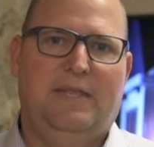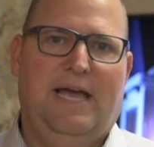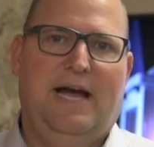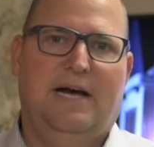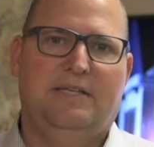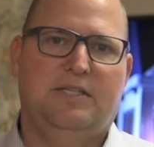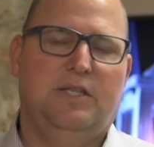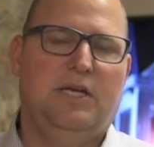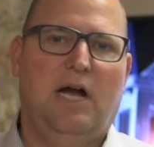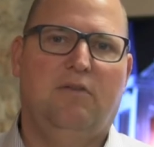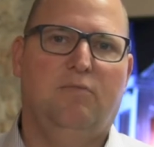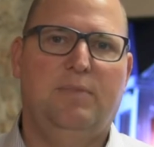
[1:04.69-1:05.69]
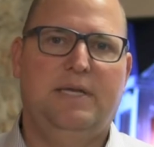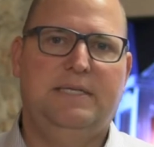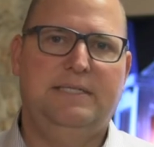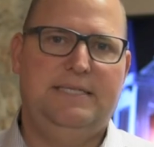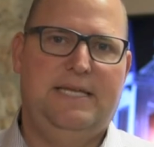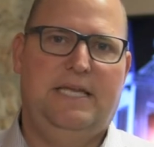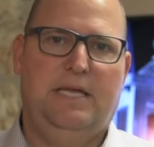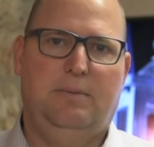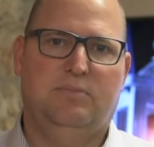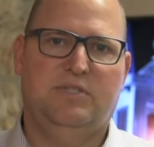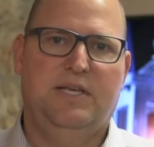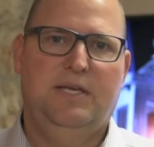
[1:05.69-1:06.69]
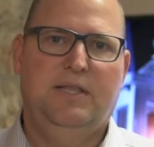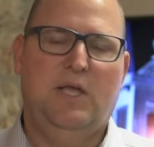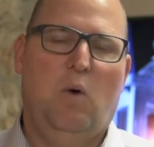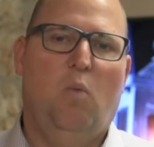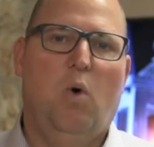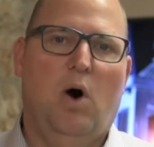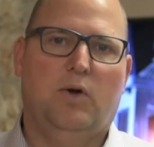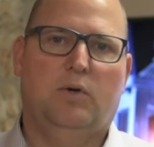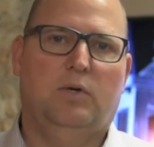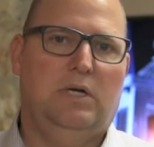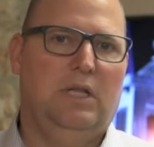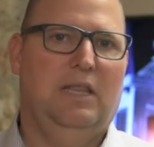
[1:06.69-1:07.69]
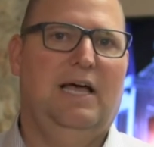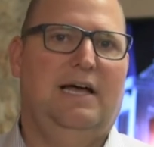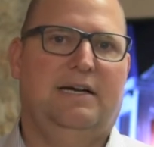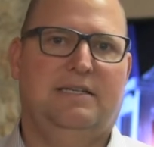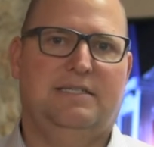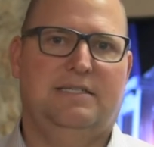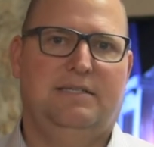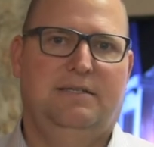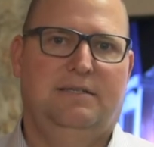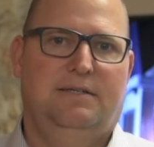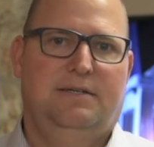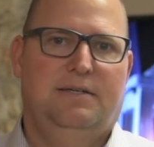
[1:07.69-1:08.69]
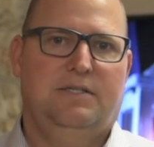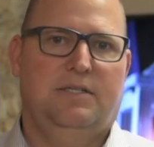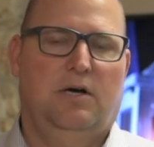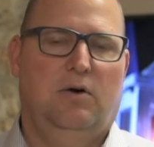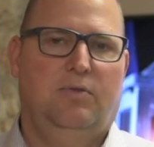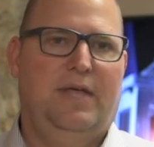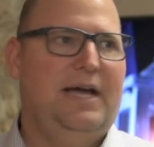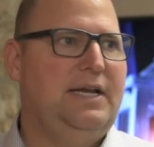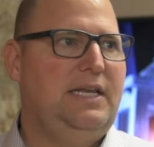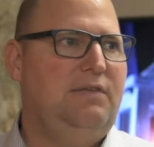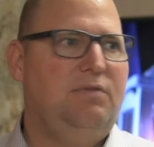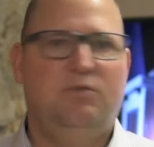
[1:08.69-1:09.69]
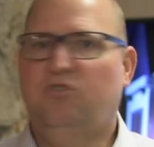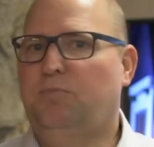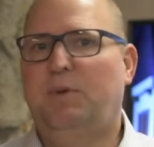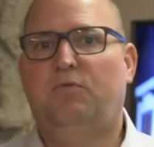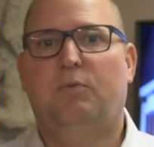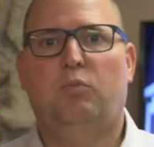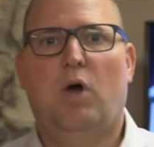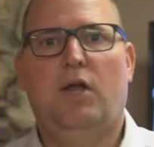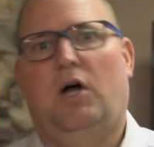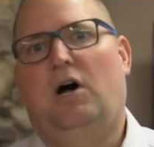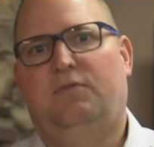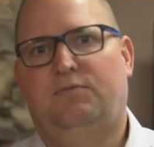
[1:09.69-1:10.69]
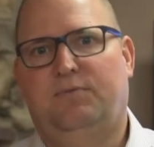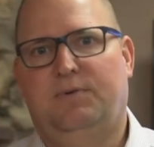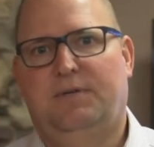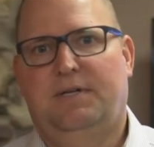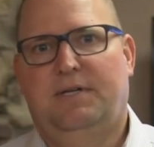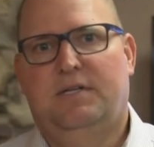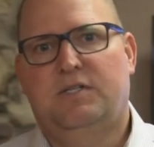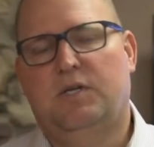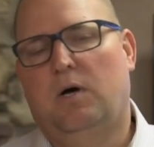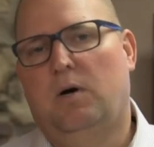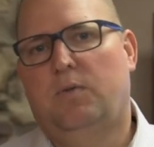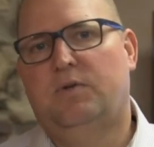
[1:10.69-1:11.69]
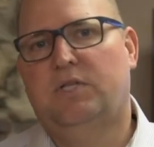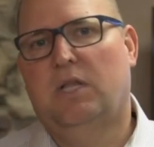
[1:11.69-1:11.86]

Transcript: that the government deems that water collects. So that could even just be from runoff. So there's